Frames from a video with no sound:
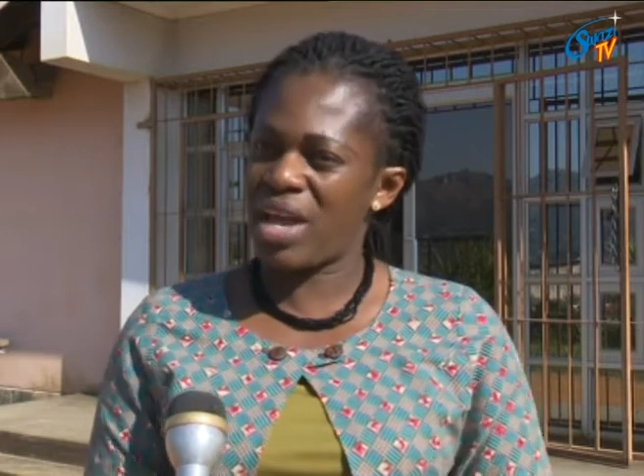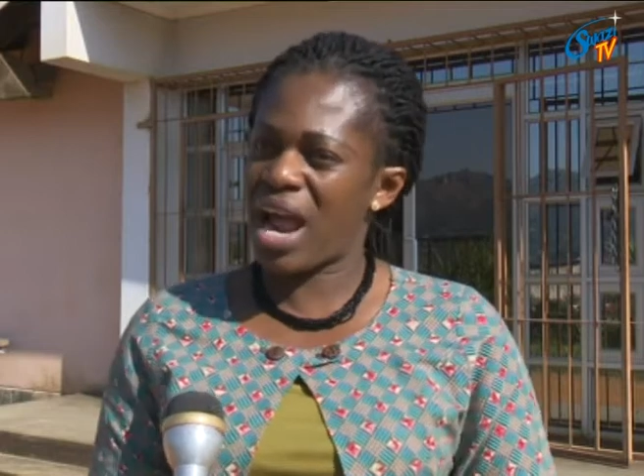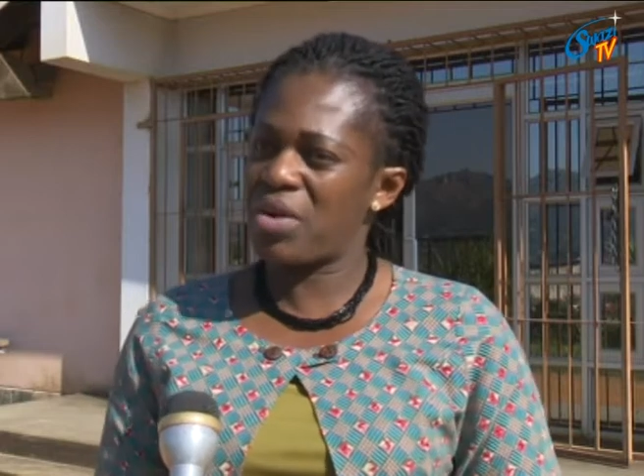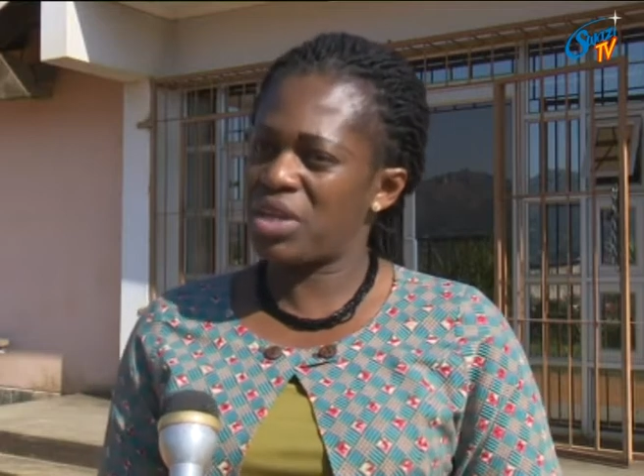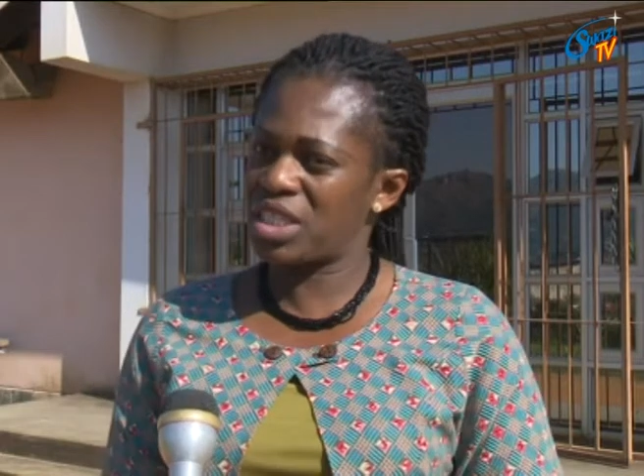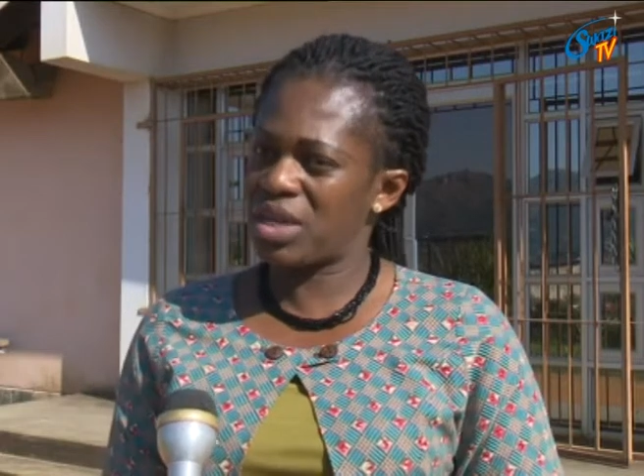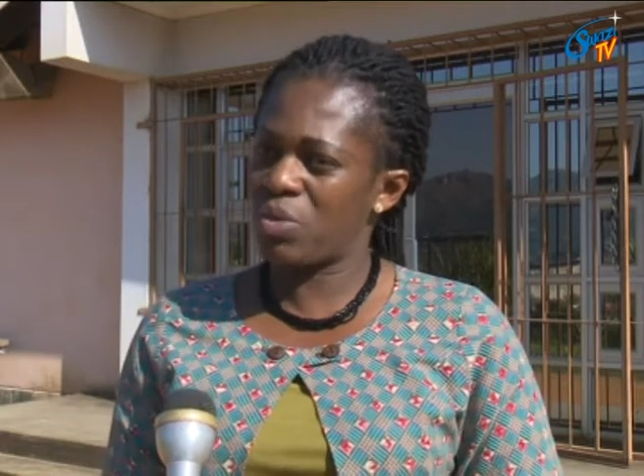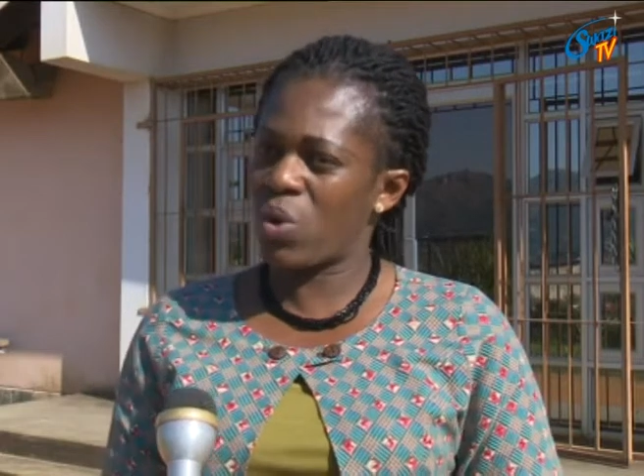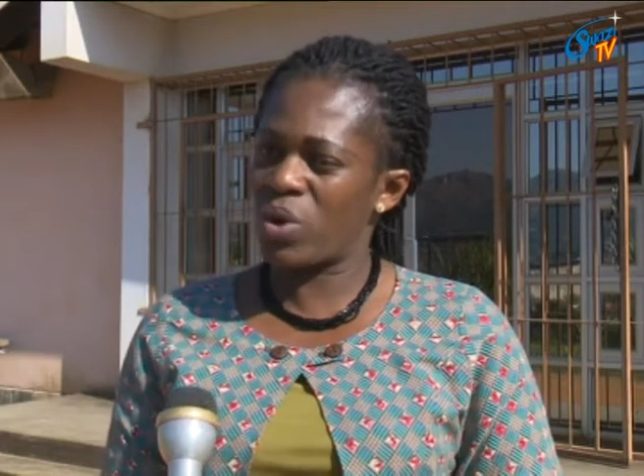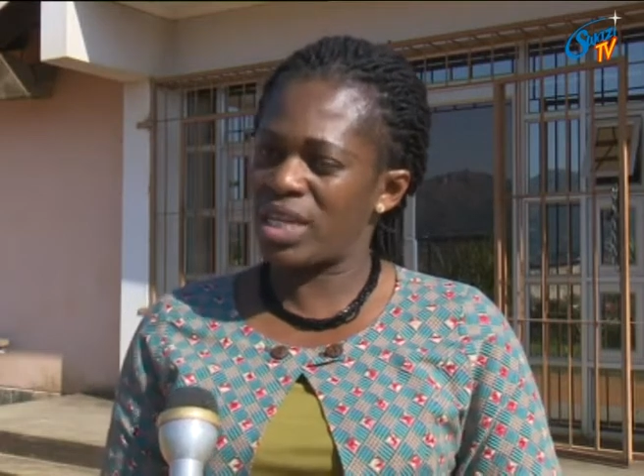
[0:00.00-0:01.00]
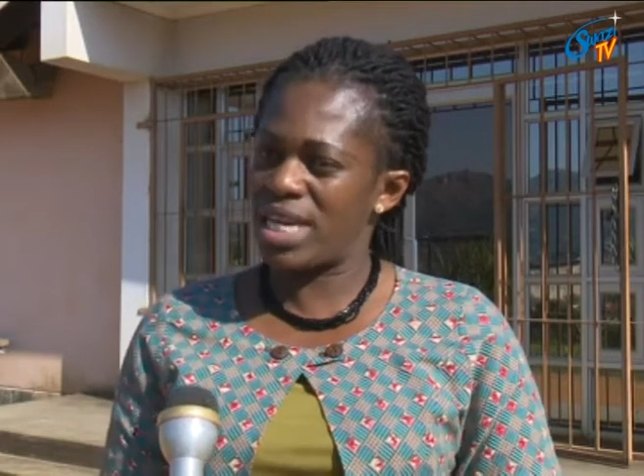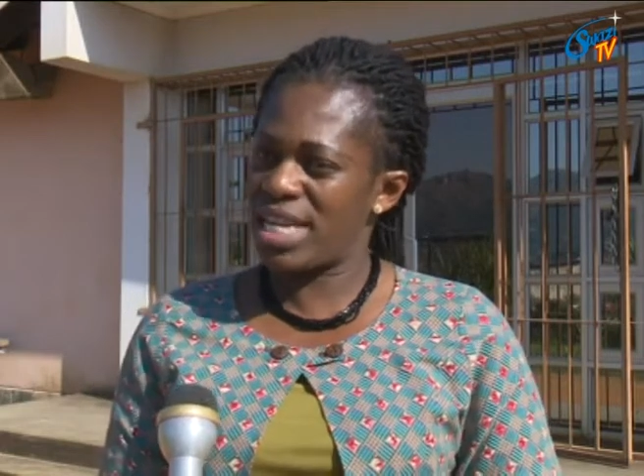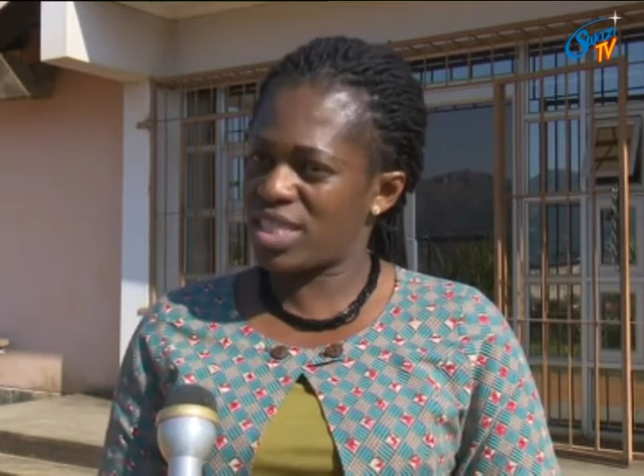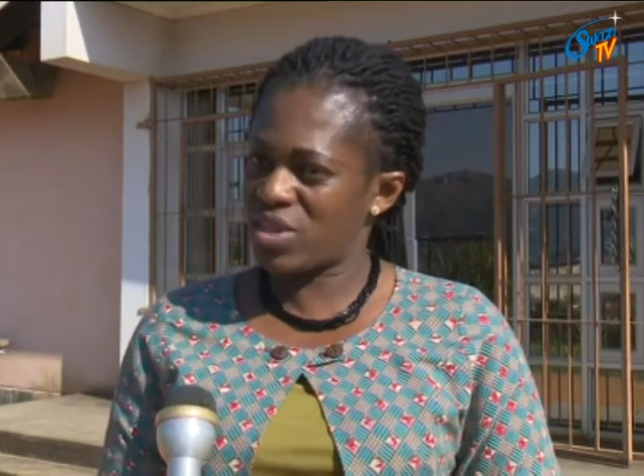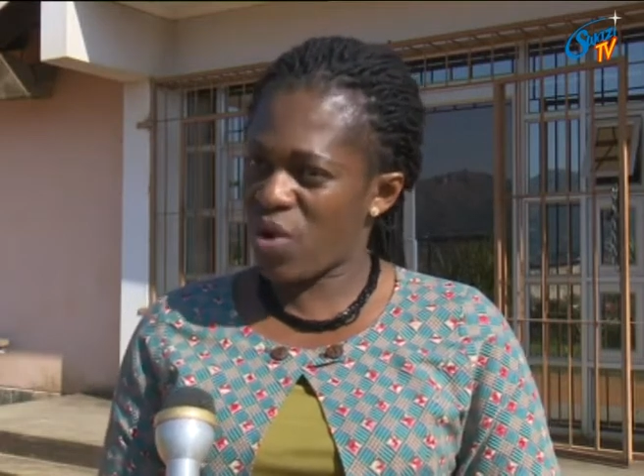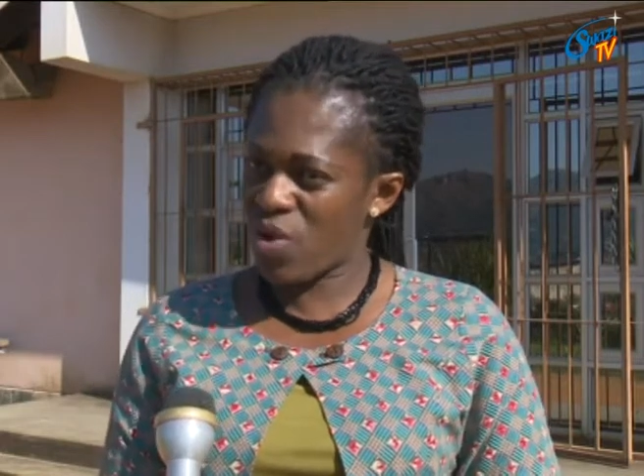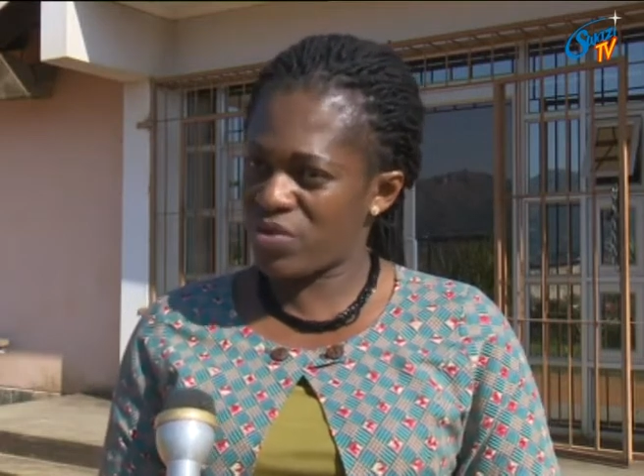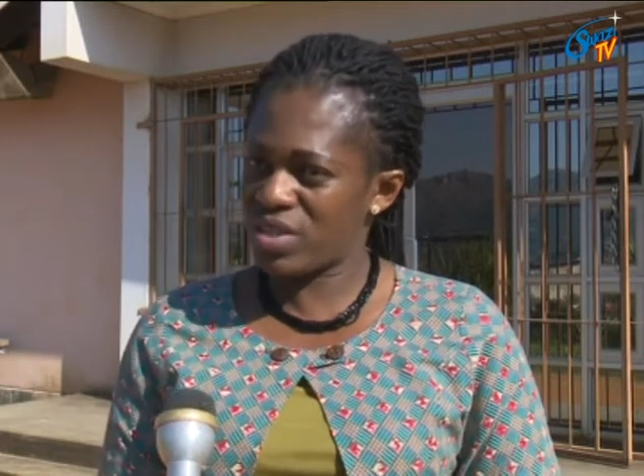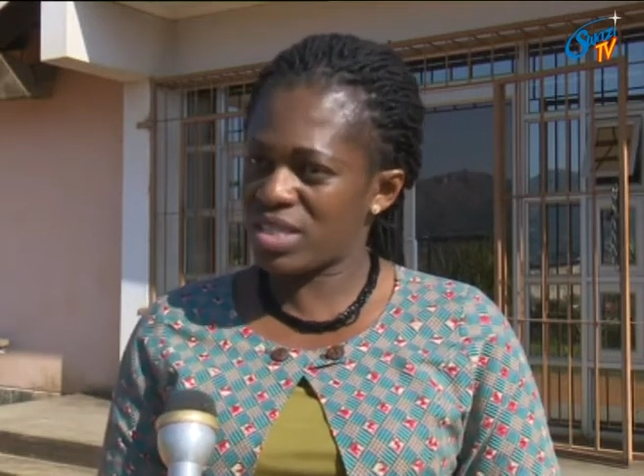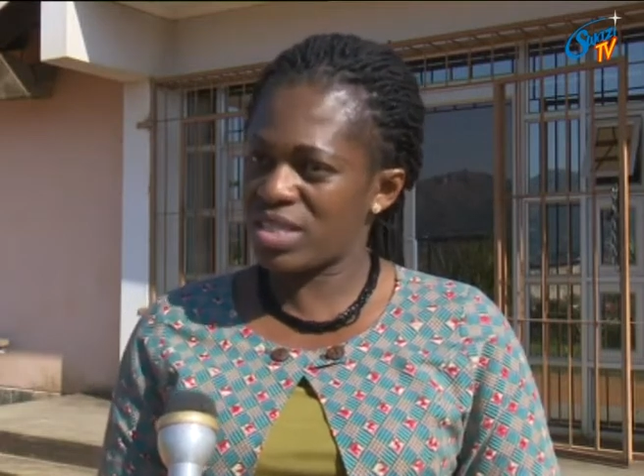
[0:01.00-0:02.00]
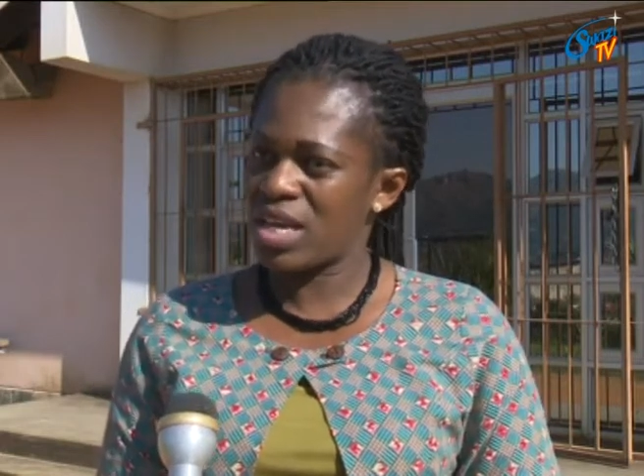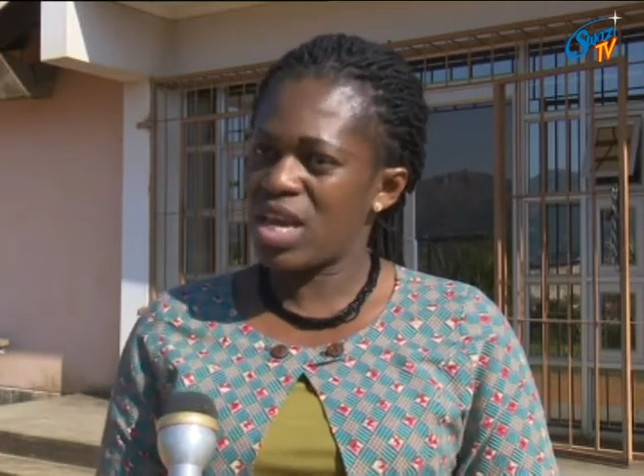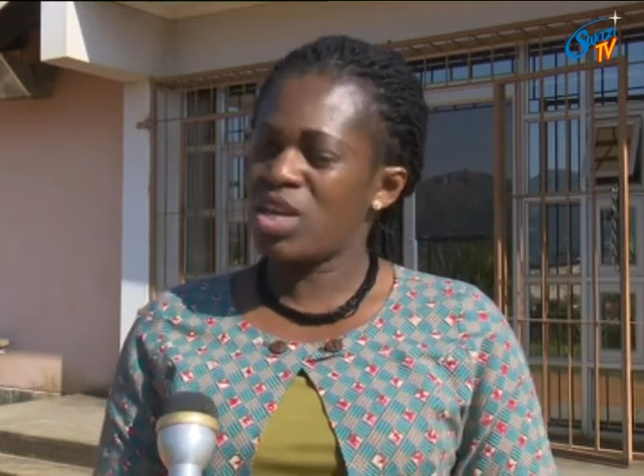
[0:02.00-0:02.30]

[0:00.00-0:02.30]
the RHM Coordinating Office